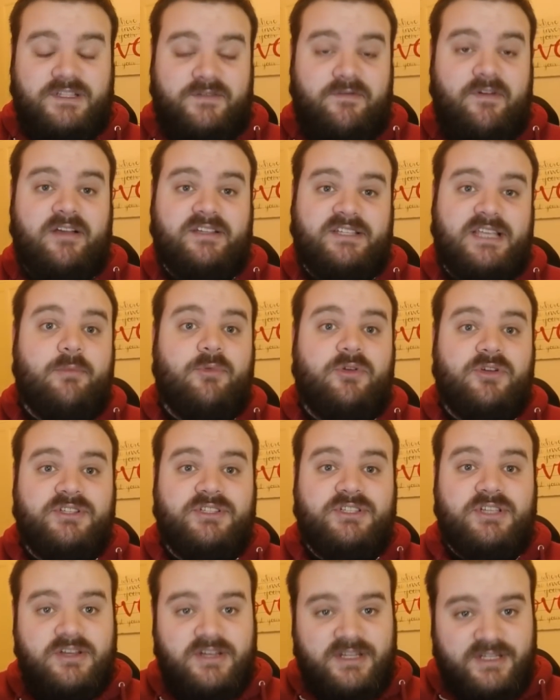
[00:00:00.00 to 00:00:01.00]
as far as I'm
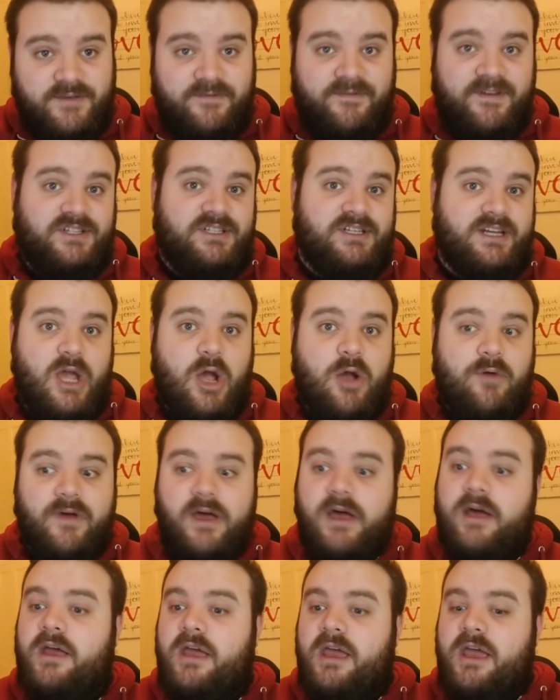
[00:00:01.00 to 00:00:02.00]
concerned, is officially
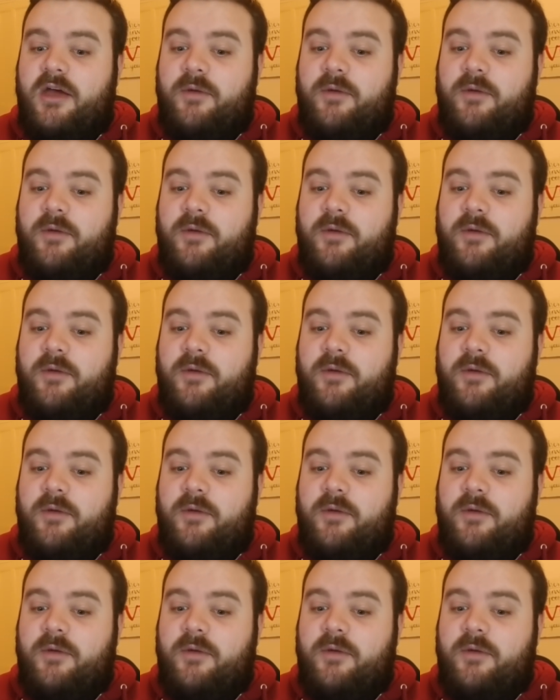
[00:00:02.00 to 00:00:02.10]
over